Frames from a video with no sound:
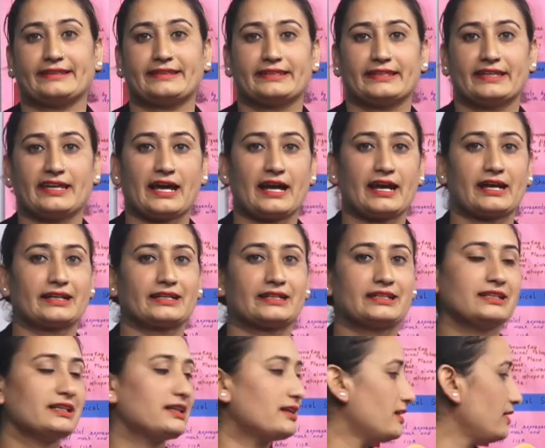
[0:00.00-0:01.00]
they are
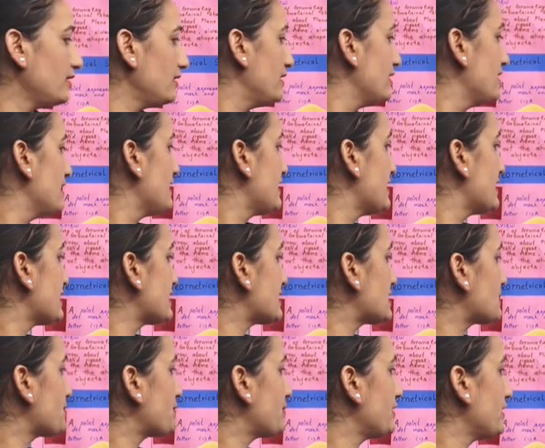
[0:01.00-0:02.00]
called
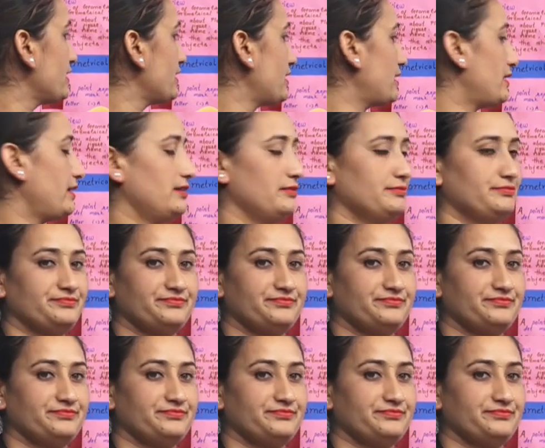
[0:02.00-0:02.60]
sphere.